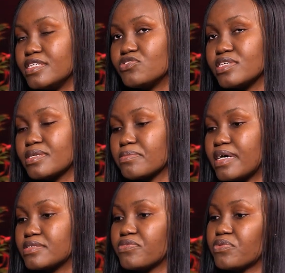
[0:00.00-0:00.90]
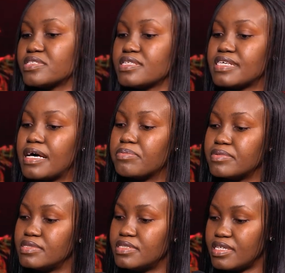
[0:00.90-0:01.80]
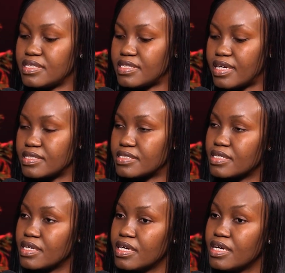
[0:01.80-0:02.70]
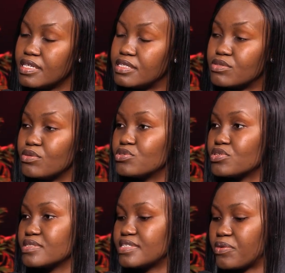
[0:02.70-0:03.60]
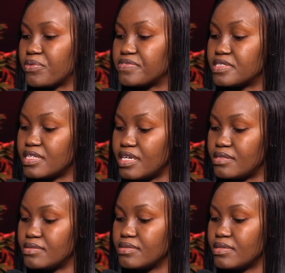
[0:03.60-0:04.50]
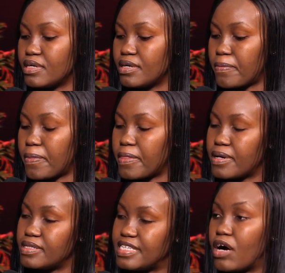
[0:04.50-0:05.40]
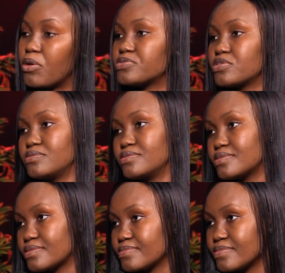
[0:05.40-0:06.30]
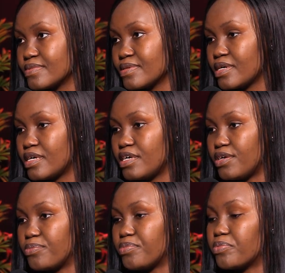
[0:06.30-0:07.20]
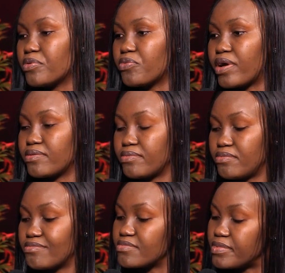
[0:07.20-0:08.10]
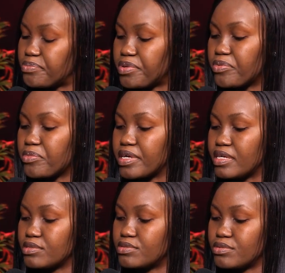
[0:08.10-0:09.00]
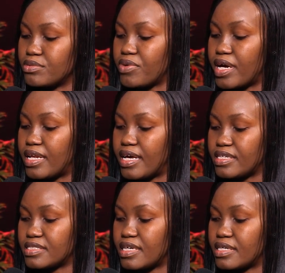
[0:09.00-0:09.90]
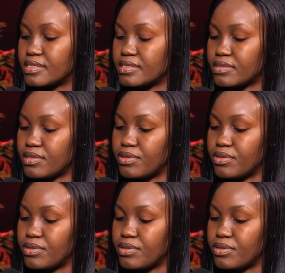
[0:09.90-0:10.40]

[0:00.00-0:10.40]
interesting part of what has happened is that the solutions that we've seen, their options. People begin to realize that,